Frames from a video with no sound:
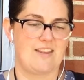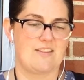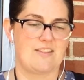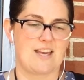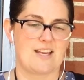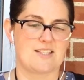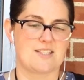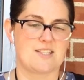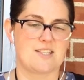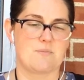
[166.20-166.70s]

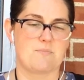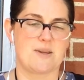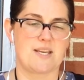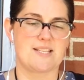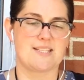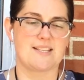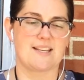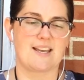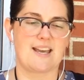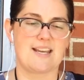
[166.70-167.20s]
That's the
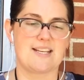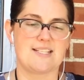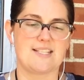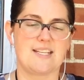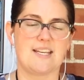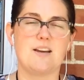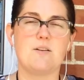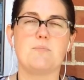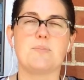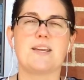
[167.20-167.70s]
basic
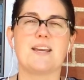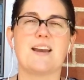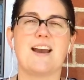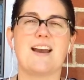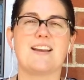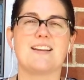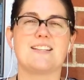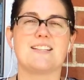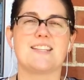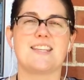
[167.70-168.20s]
idea
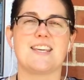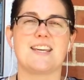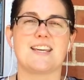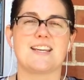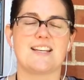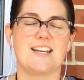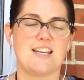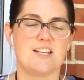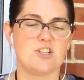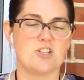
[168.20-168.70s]
behind the
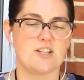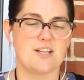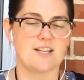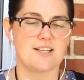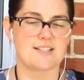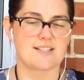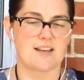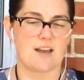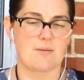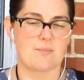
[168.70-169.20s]
Ignatian
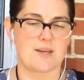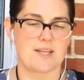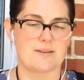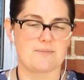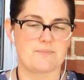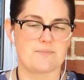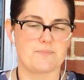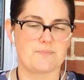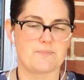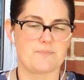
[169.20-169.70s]

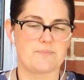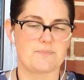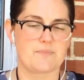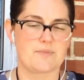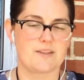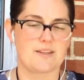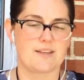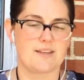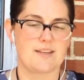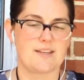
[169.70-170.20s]
examen.
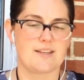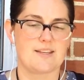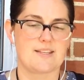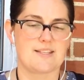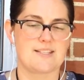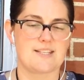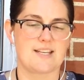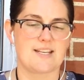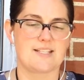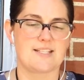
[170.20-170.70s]

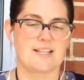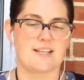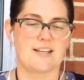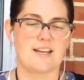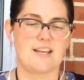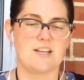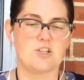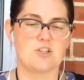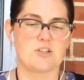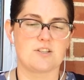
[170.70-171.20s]
Saint
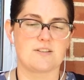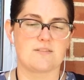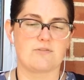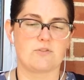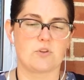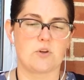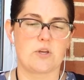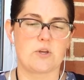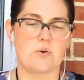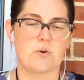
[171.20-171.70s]
Ignatius of
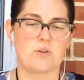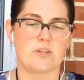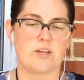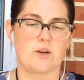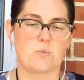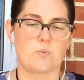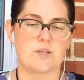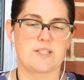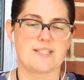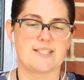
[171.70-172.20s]

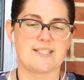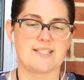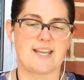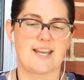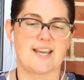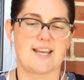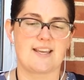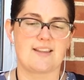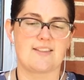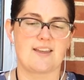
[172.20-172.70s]
Loyola would
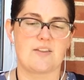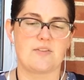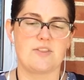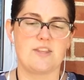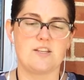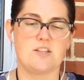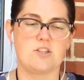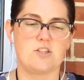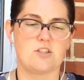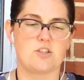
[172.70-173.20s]
say that
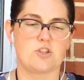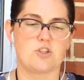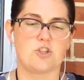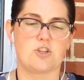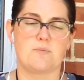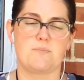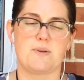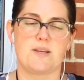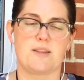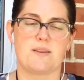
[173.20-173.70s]
this
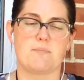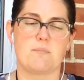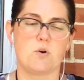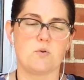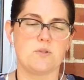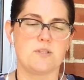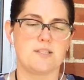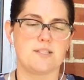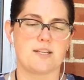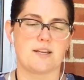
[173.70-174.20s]
should be the
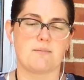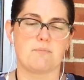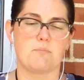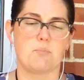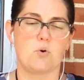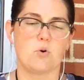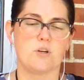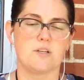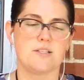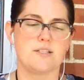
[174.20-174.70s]
most
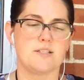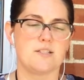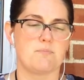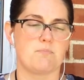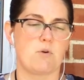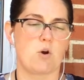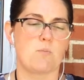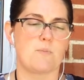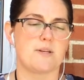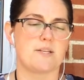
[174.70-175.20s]
important
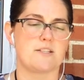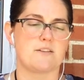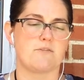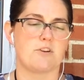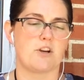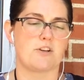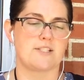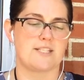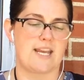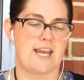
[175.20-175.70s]
moment of
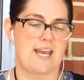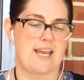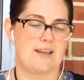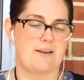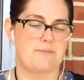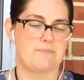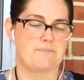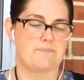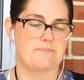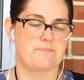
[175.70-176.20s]
our
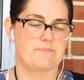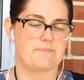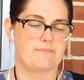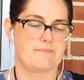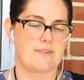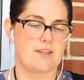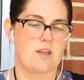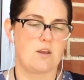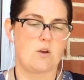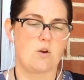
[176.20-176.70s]
day.
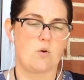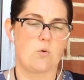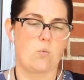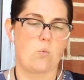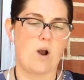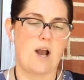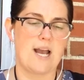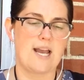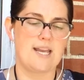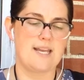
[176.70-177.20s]

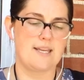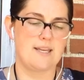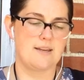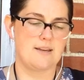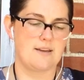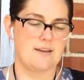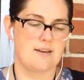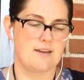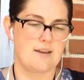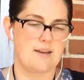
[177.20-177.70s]
Why?
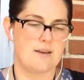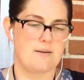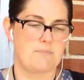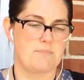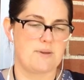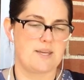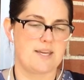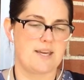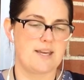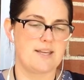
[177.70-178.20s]

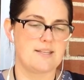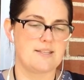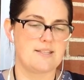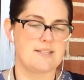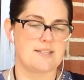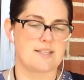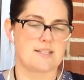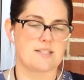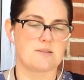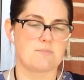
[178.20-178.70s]

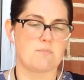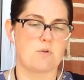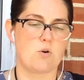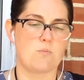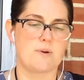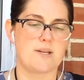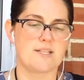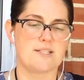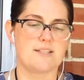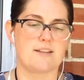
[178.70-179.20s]
Because this
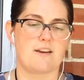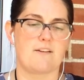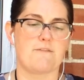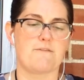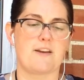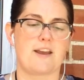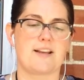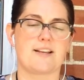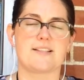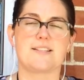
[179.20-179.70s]
moment
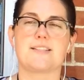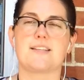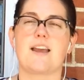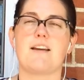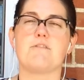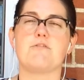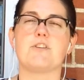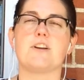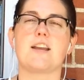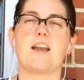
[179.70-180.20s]
affects
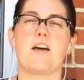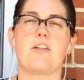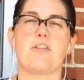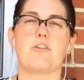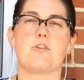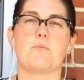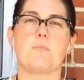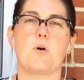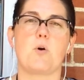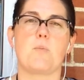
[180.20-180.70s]
every
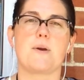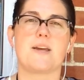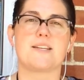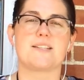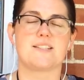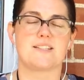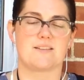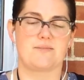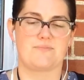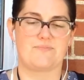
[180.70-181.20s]
other
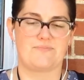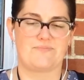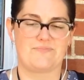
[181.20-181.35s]
moment.